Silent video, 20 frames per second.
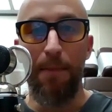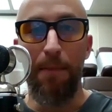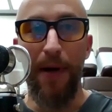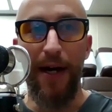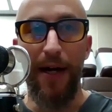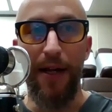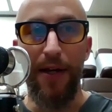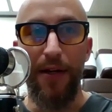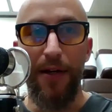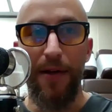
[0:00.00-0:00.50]

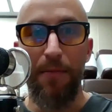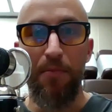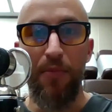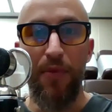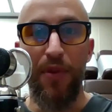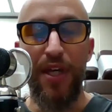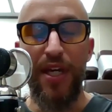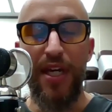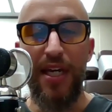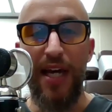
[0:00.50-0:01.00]
but
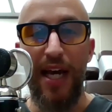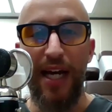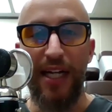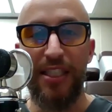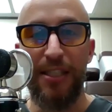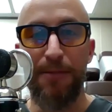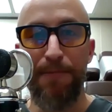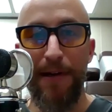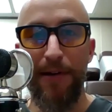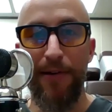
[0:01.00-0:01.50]
the
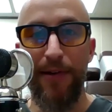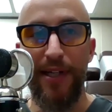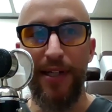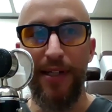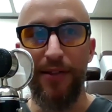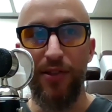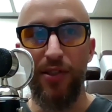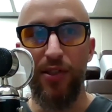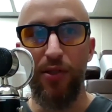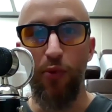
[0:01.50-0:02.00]

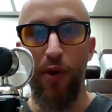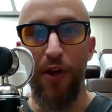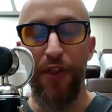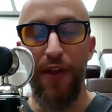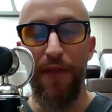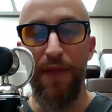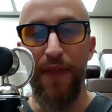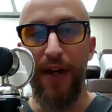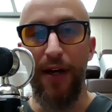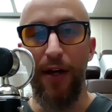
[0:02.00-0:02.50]
experience
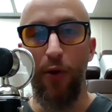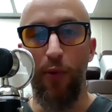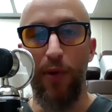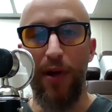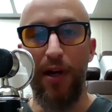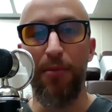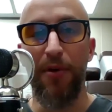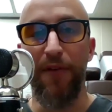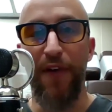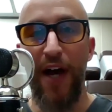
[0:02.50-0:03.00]
within the
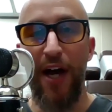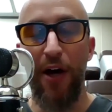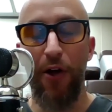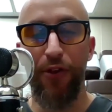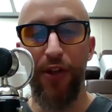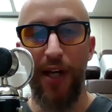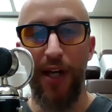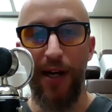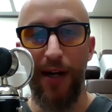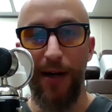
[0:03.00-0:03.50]
realm of
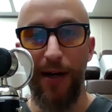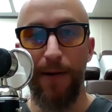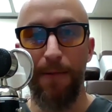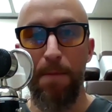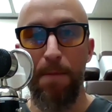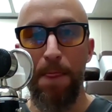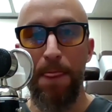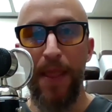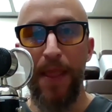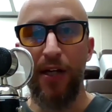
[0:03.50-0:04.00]
healthcare
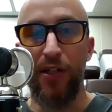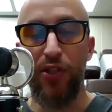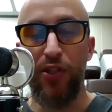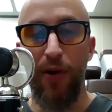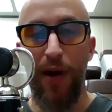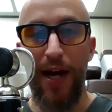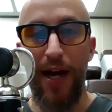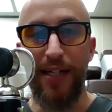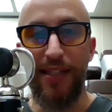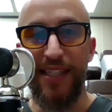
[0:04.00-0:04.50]

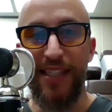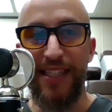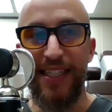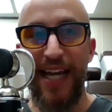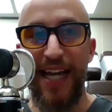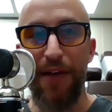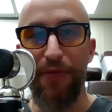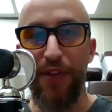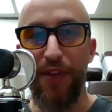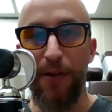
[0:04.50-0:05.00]
trying to
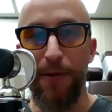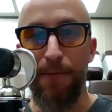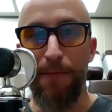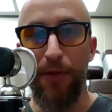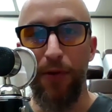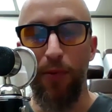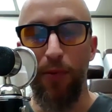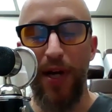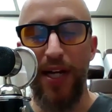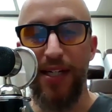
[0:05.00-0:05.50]
get the,
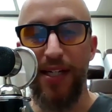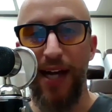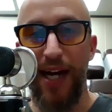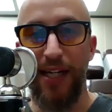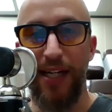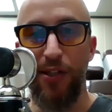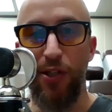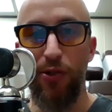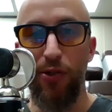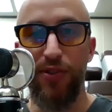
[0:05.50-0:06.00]
the right
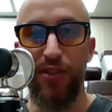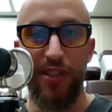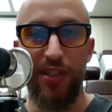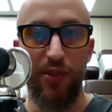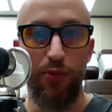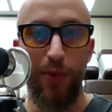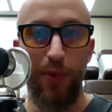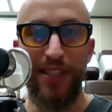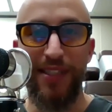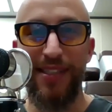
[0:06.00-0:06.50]

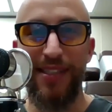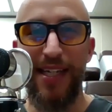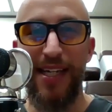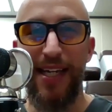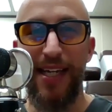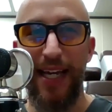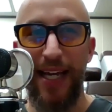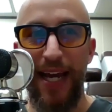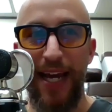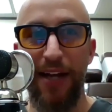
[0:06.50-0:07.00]
diagnosis, when
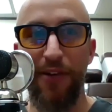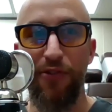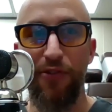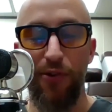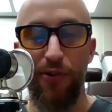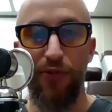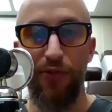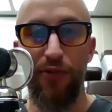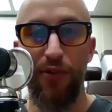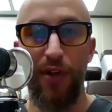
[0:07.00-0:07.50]
seeking
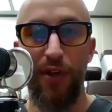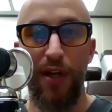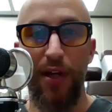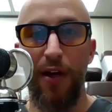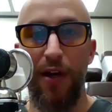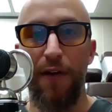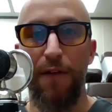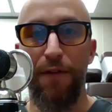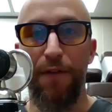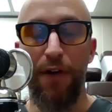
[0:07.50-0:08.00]
answers
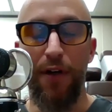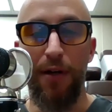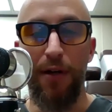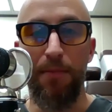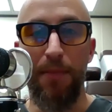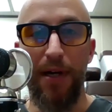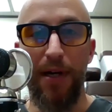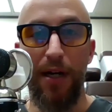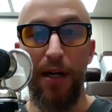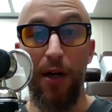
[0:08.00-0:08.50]

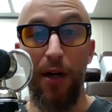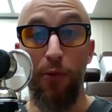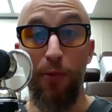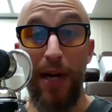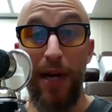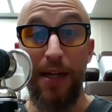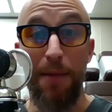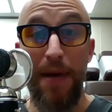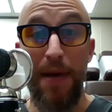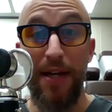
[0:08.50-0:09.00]
from uh,
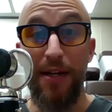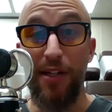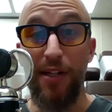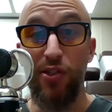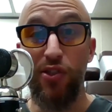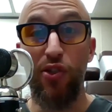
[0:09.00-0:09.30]
recommended